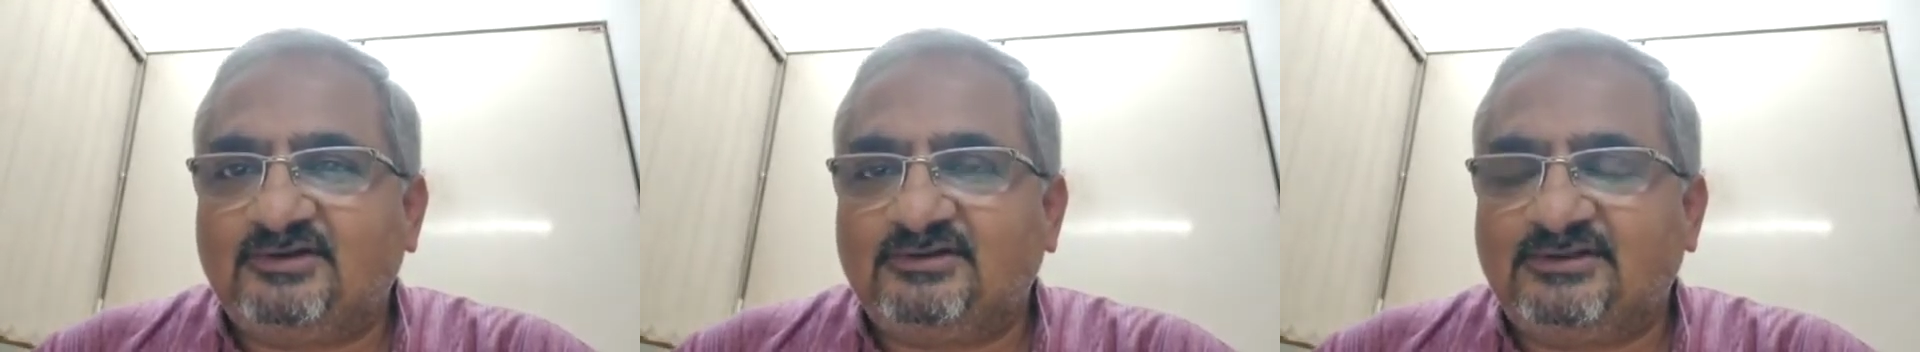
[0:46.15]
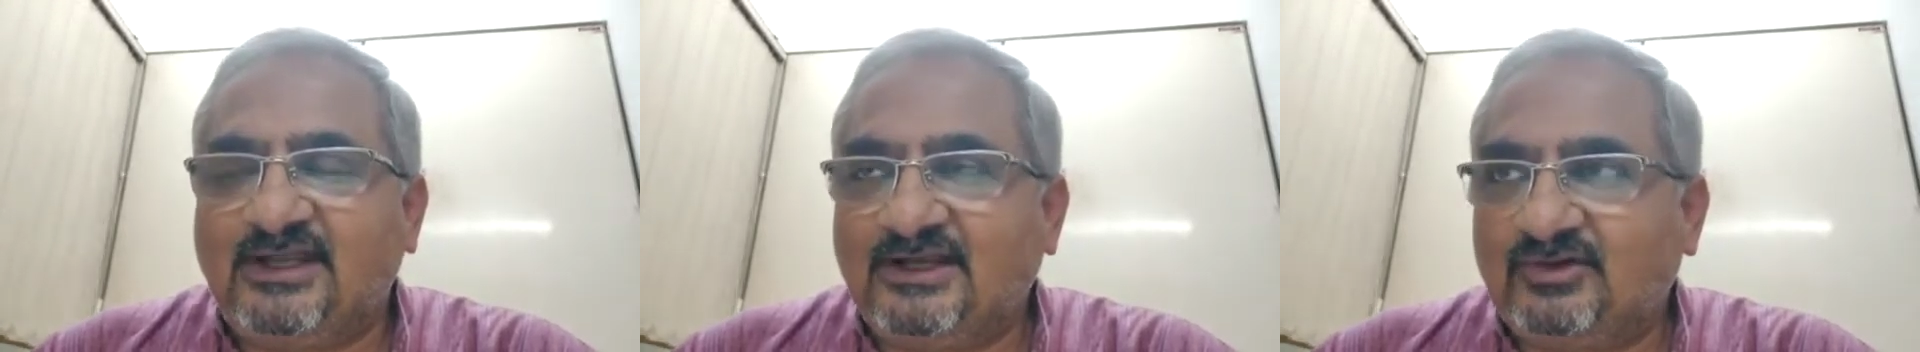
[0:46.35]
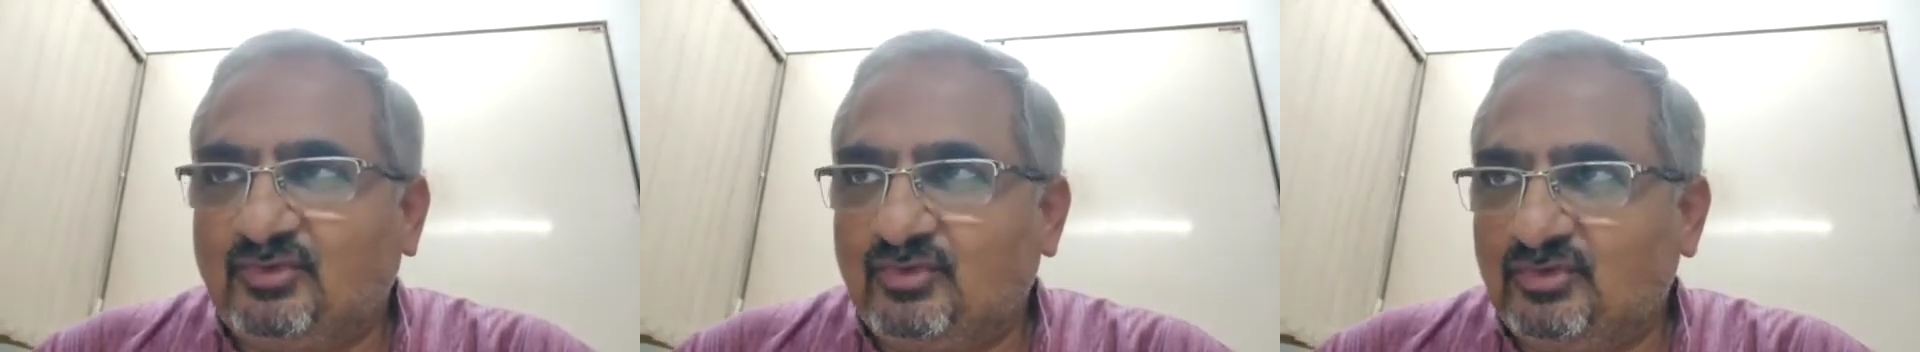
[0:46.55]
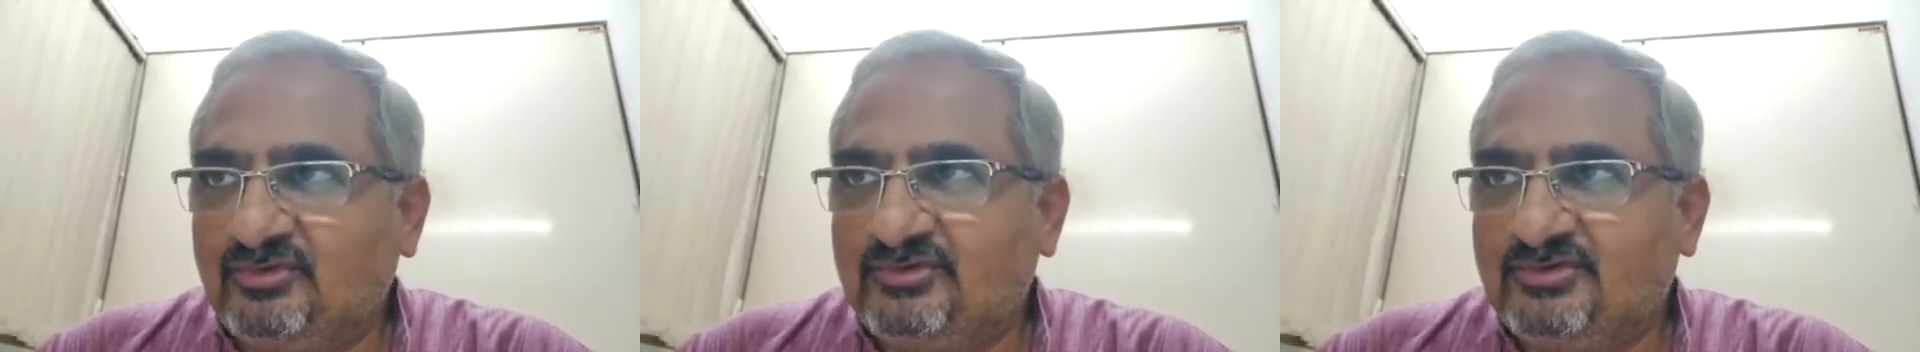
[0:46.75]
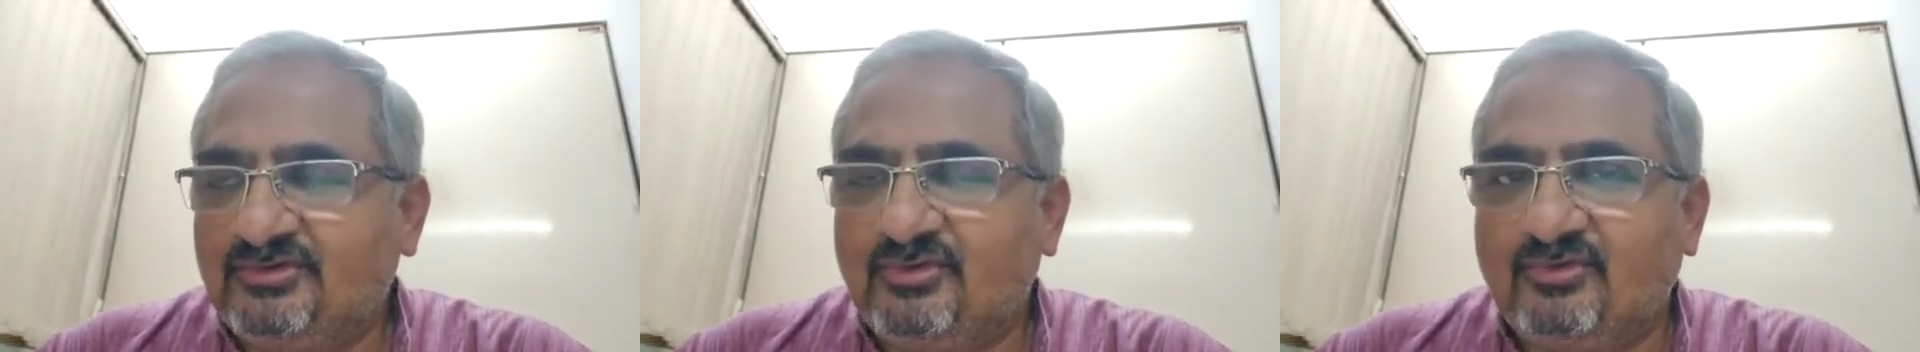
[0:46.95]
that
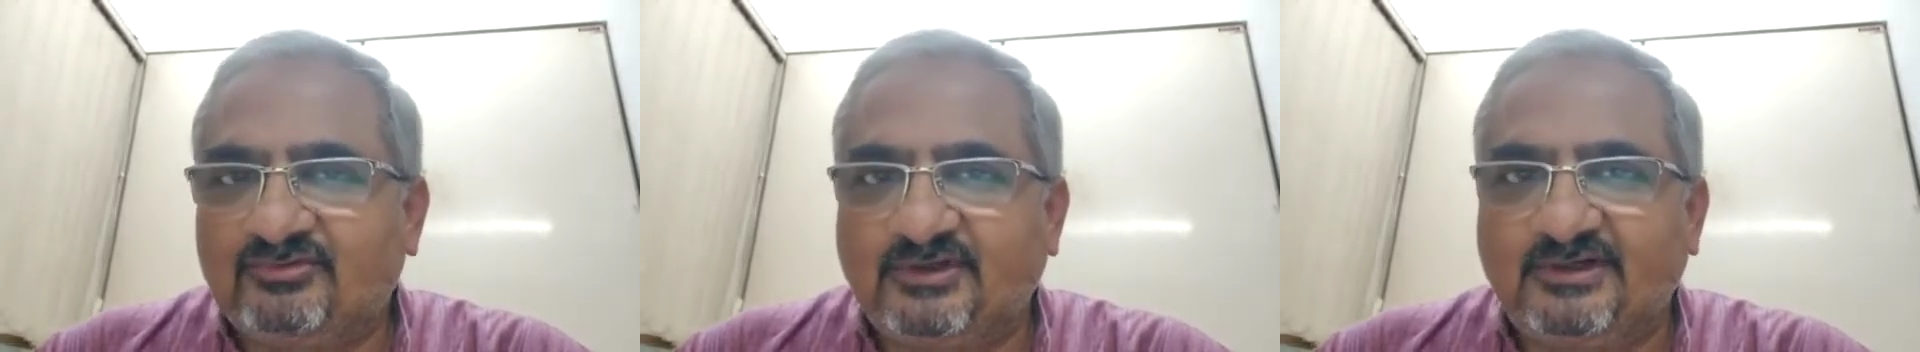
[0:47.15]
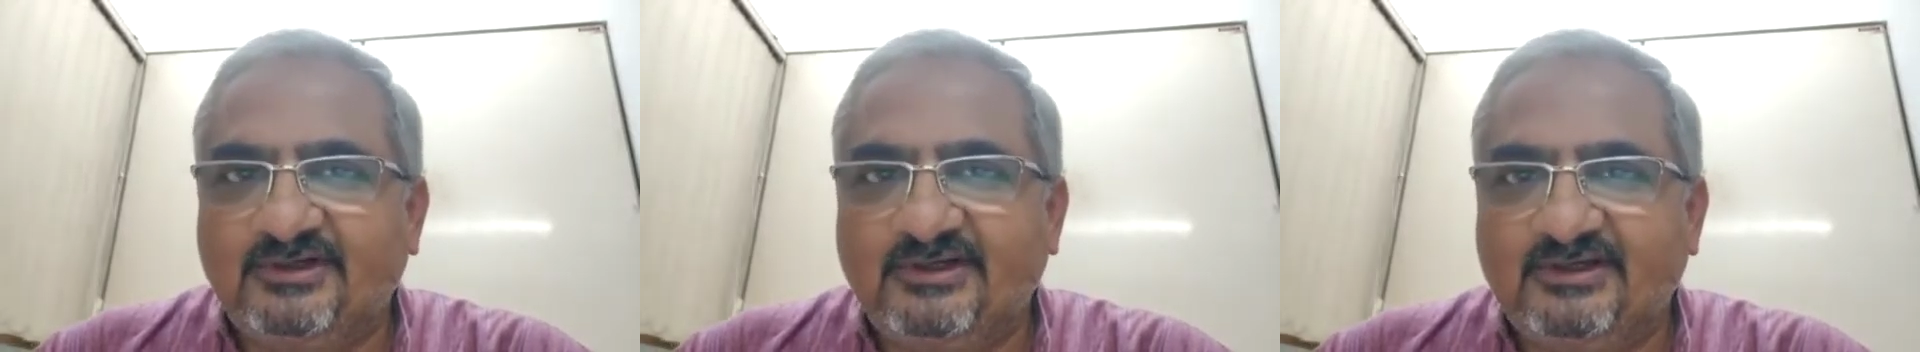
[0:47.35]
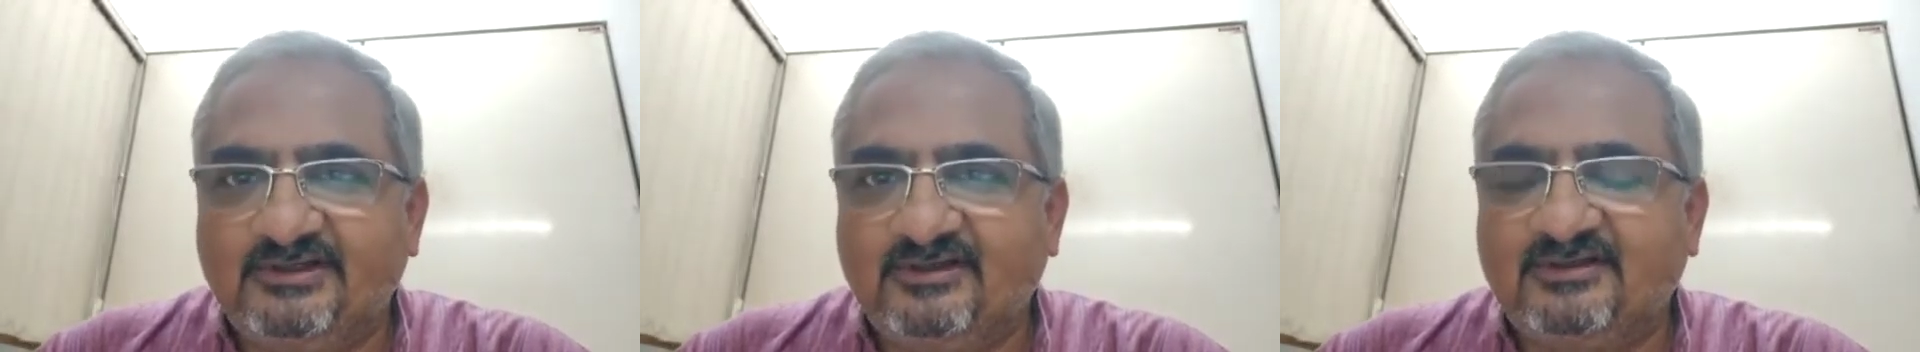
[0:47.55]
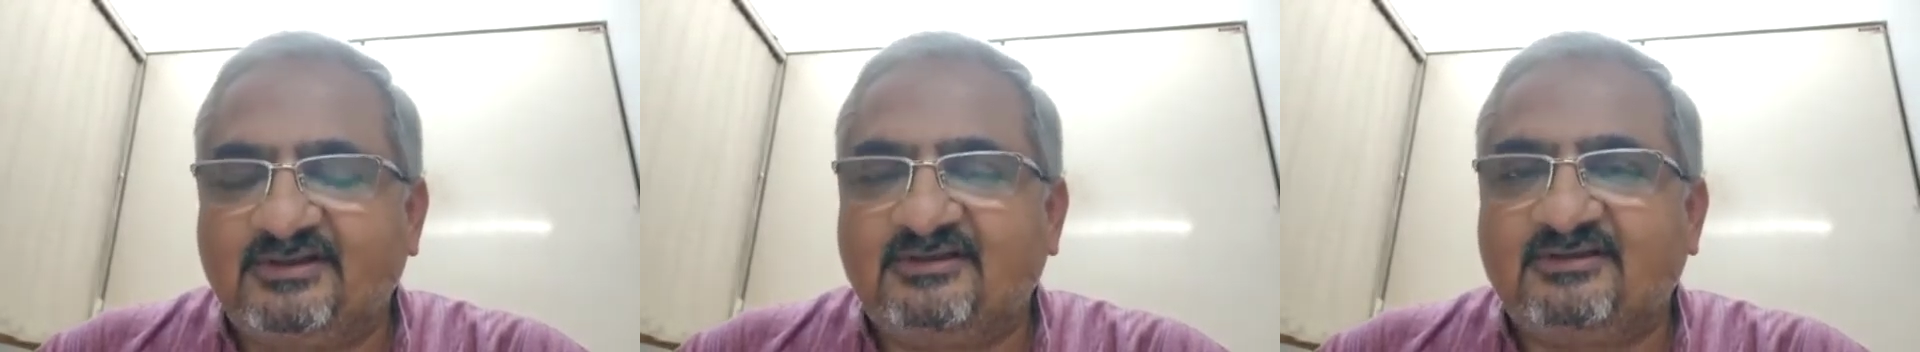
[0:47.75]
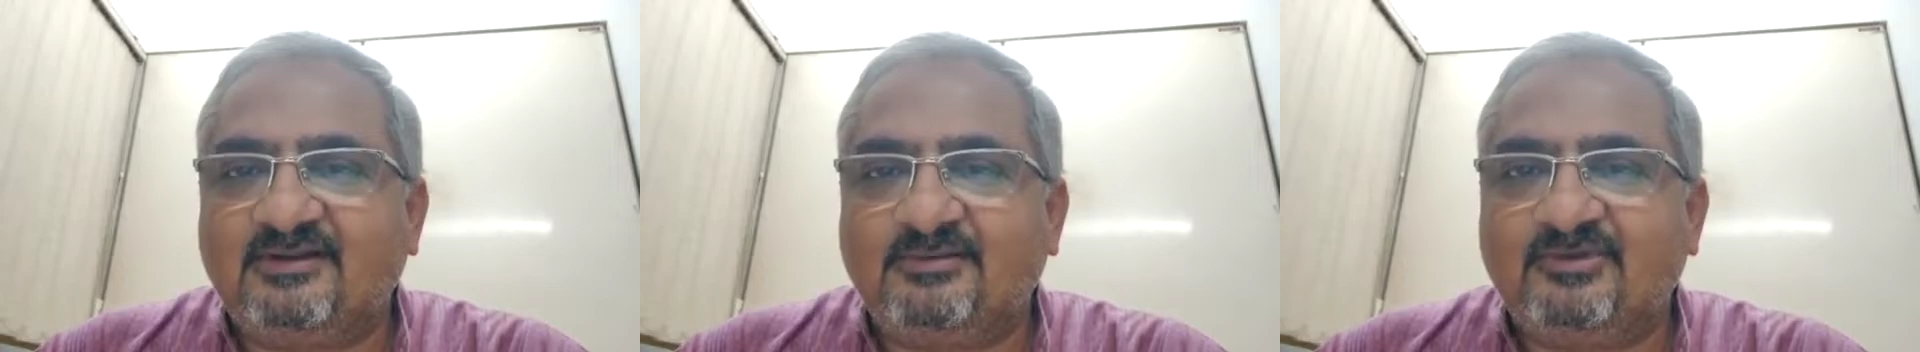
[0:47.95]
course you have studied in the
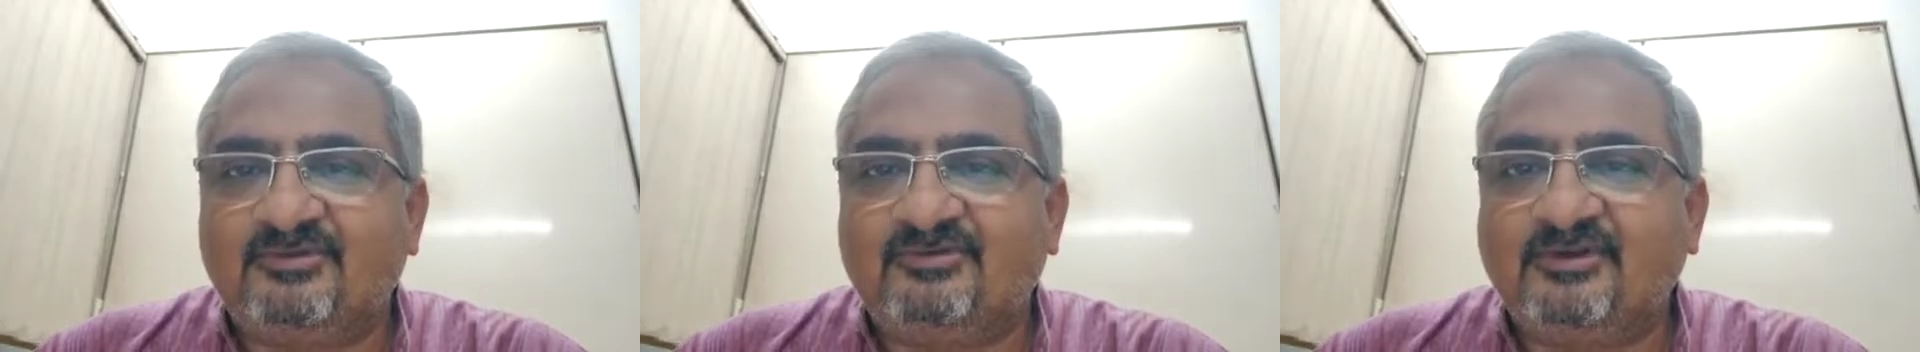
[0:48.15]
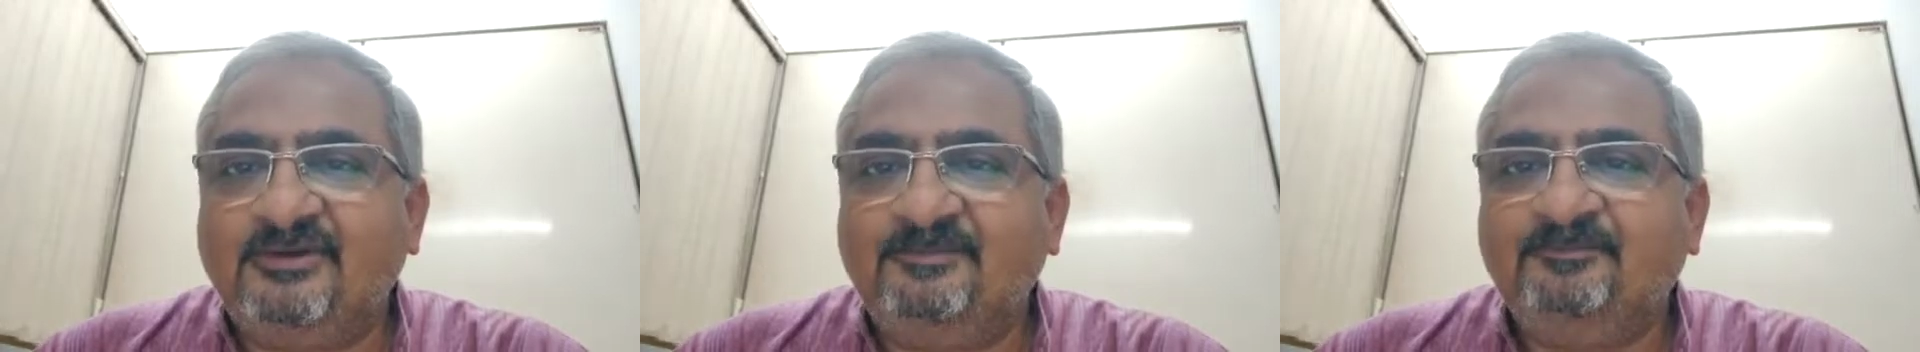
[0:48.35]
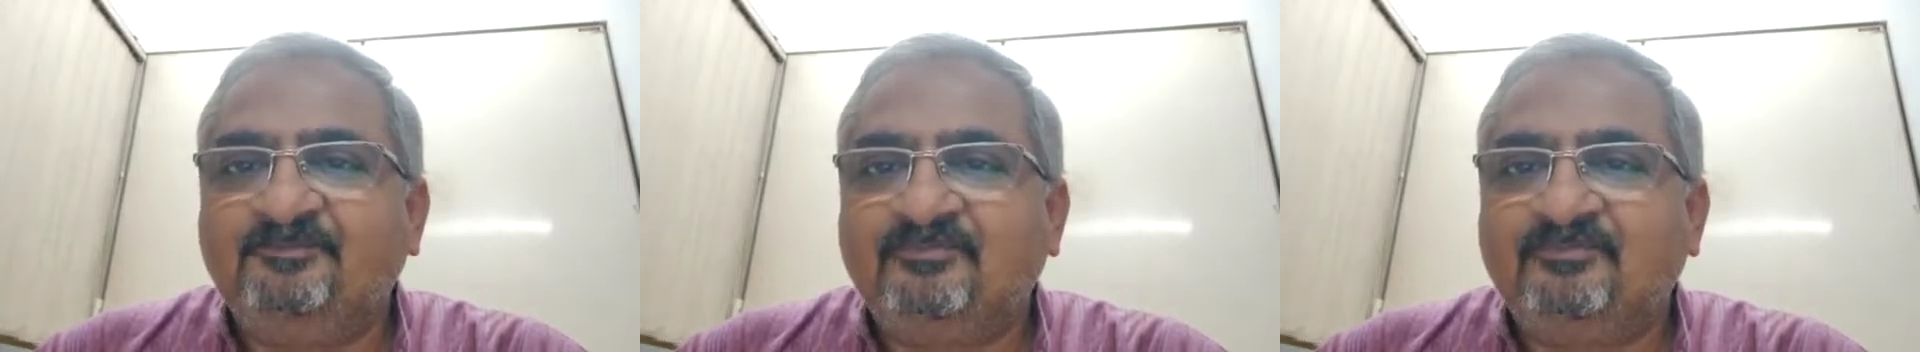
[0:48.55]
sixth semester.